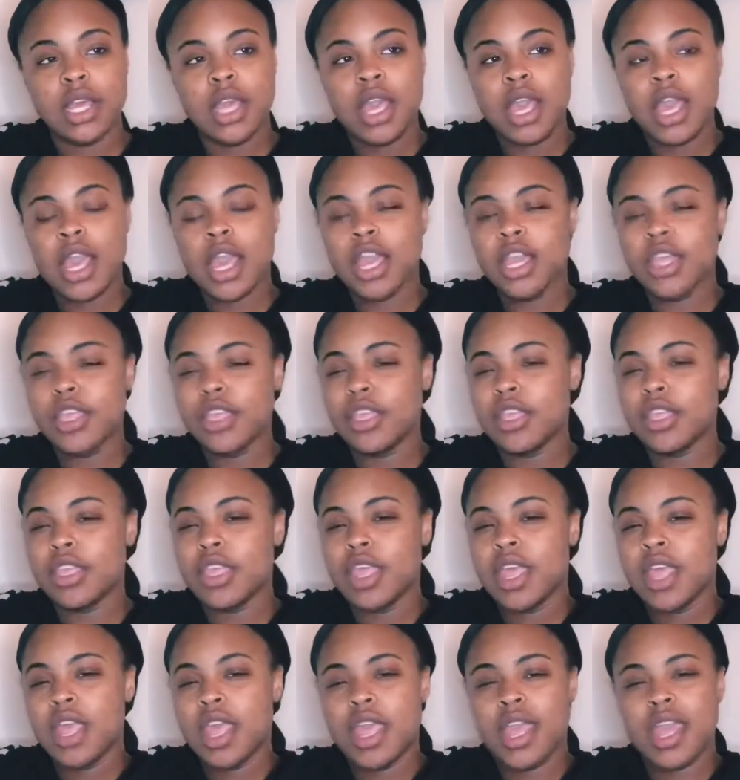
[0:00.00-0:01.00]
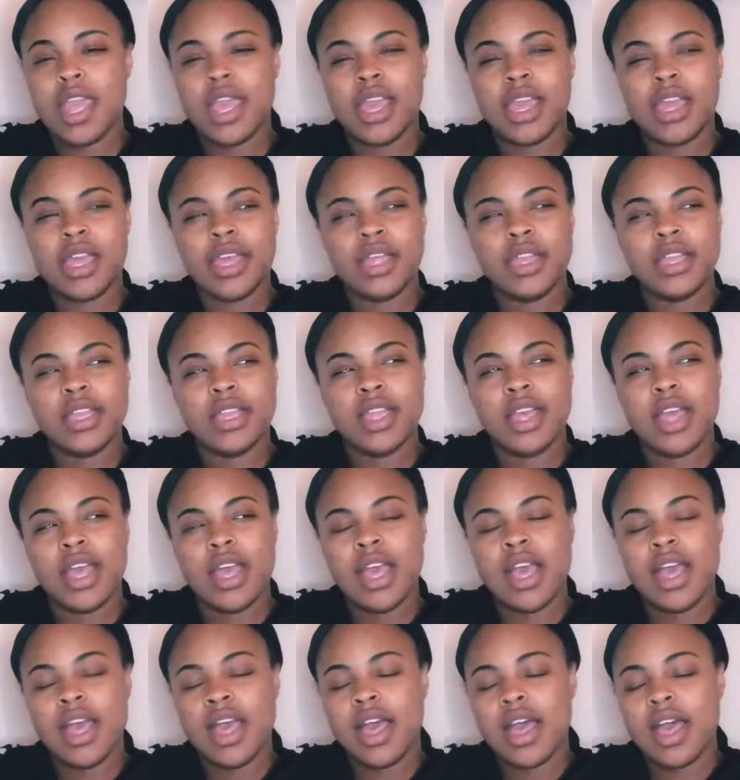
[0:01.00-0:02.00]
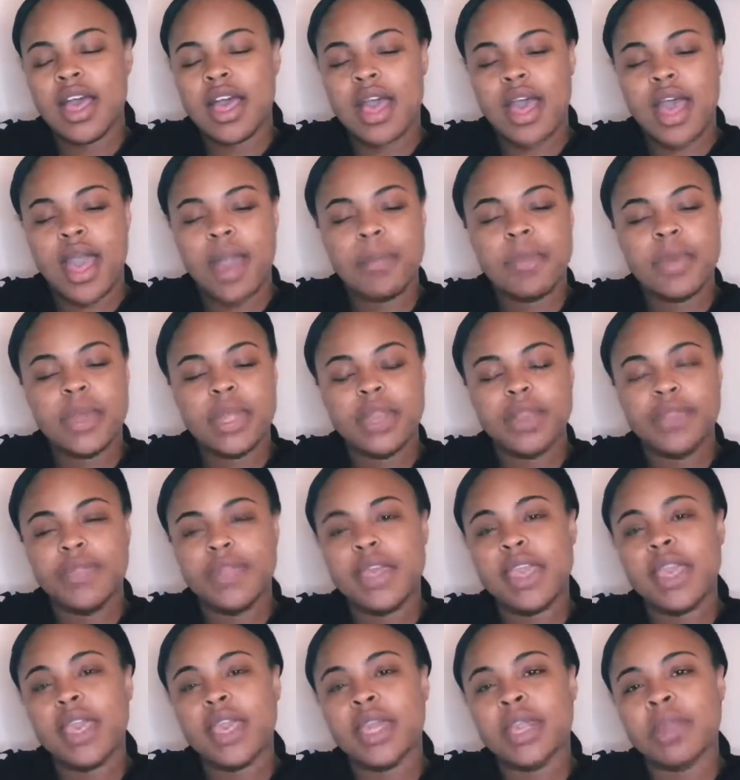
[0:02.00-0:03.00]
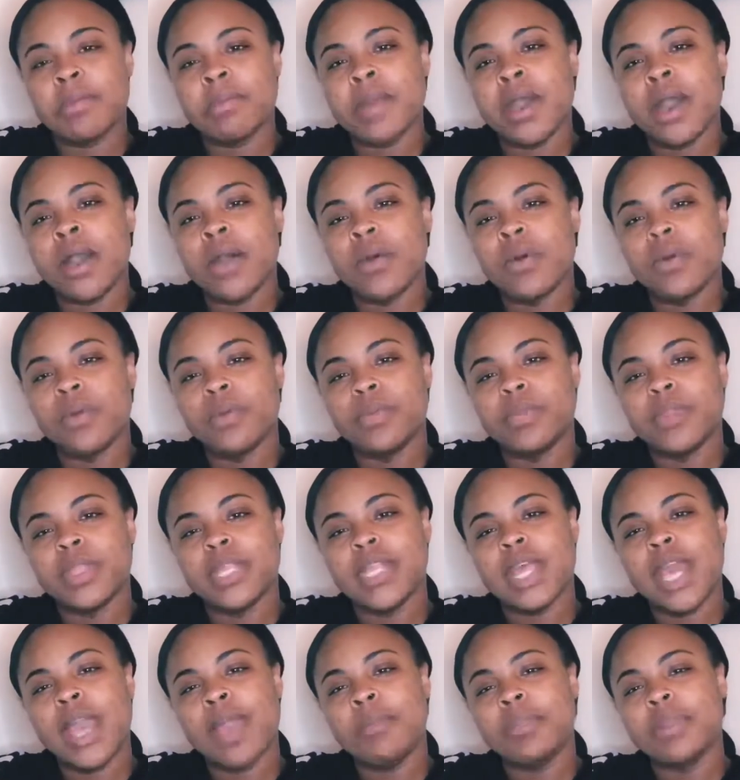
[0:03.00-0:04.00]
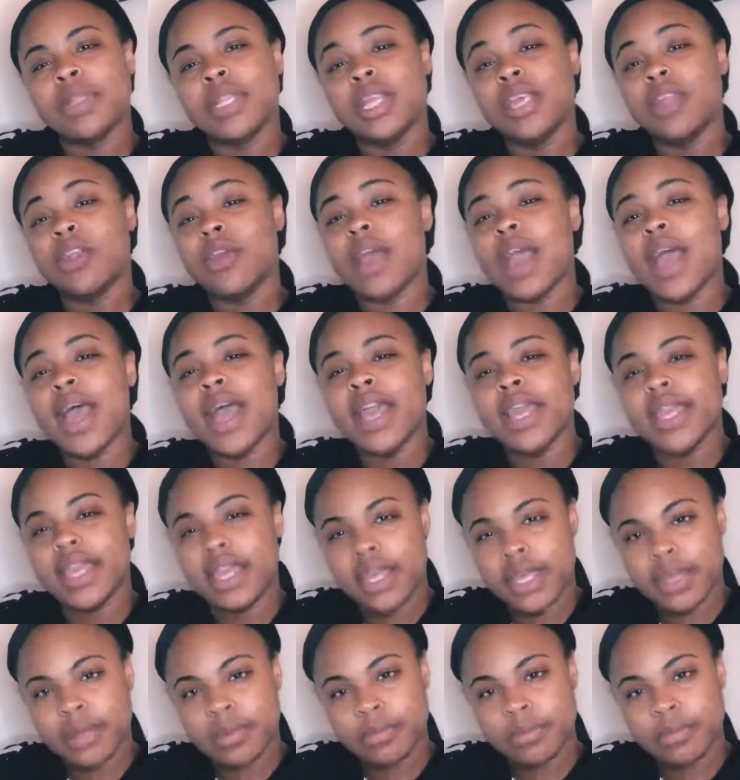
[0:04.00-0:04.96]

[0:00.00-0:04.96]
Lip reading: And I've been thinking about the type of leader I am.